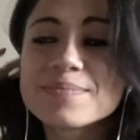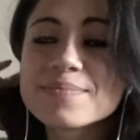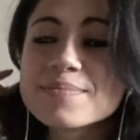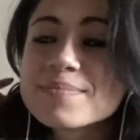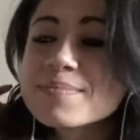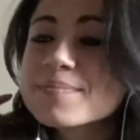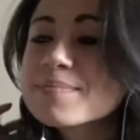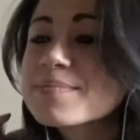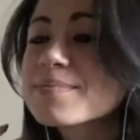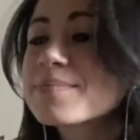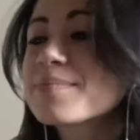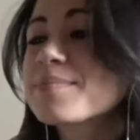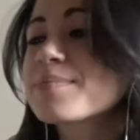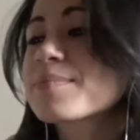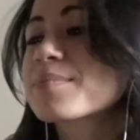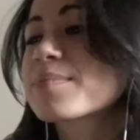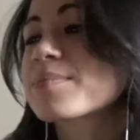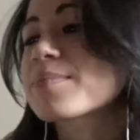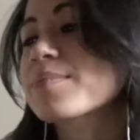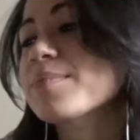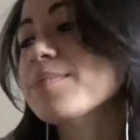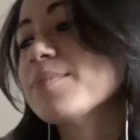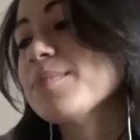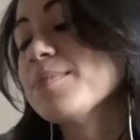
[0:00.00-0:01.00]
No, you
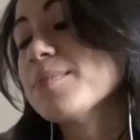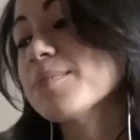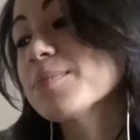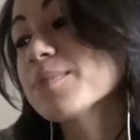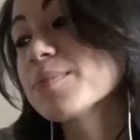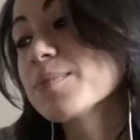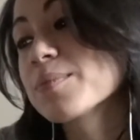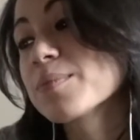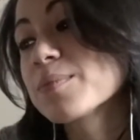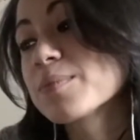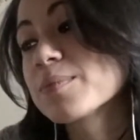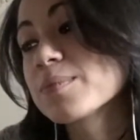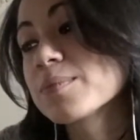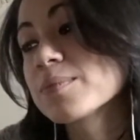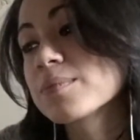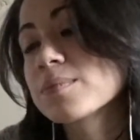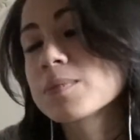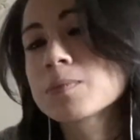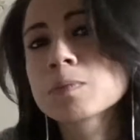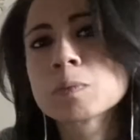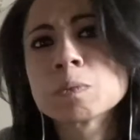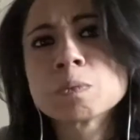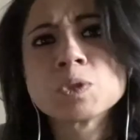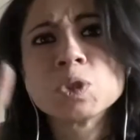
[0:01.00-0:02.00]
don't. No,
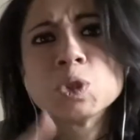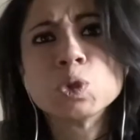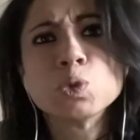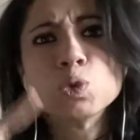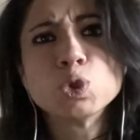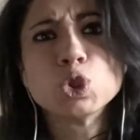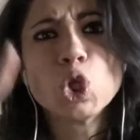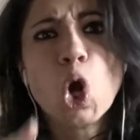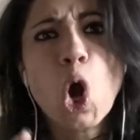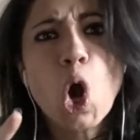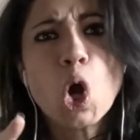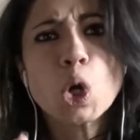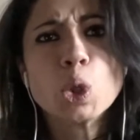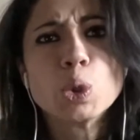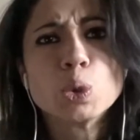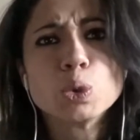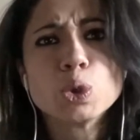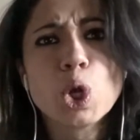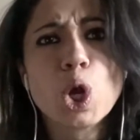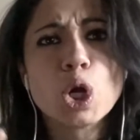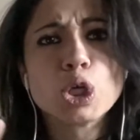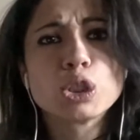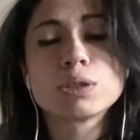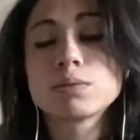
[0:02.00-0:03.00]
you do
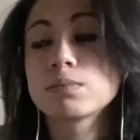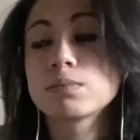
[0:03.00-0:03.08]
not.